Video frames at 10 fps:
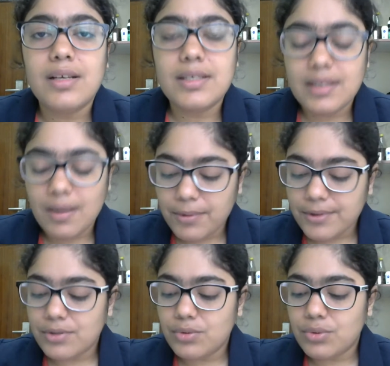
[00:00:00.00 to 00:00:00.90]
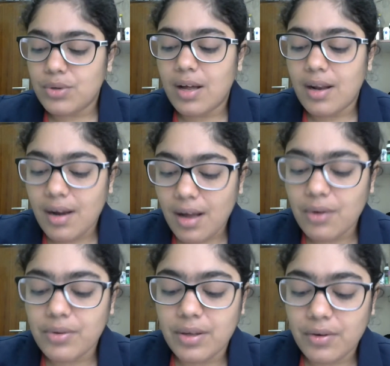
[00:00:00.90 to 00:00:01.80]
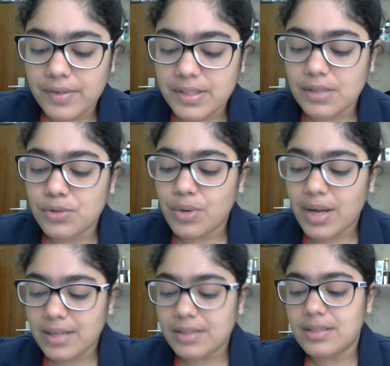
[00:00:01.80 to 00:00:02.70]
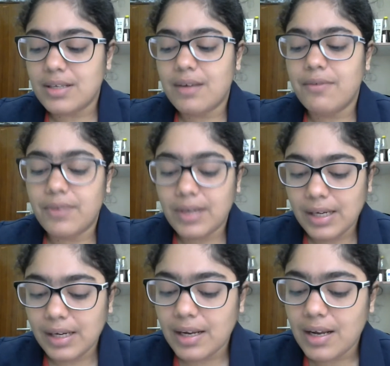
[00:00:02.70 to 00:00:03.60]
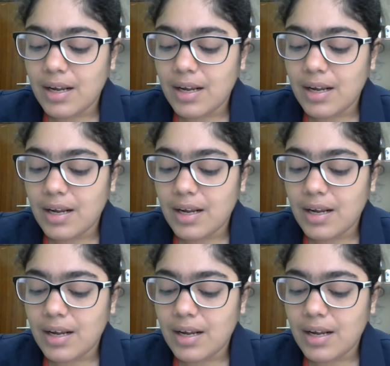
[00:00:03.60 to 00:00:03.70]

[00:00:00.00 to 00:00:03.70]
supposed to allow the officer to enter freely